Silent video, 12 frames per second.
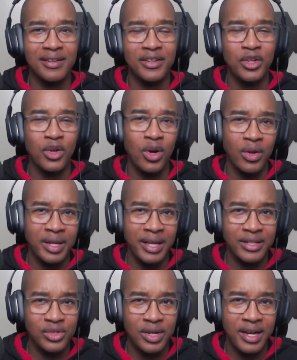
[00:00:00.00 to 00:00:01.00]
you're on the
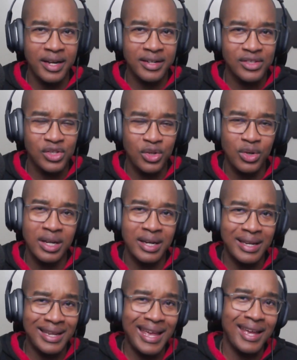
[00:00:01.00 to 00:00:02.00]
internet, so you're going
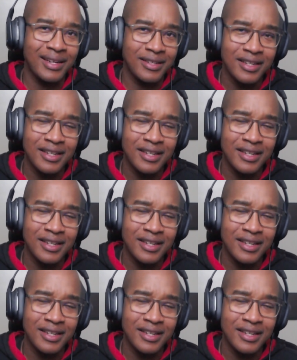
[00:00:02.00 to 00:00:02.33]
to get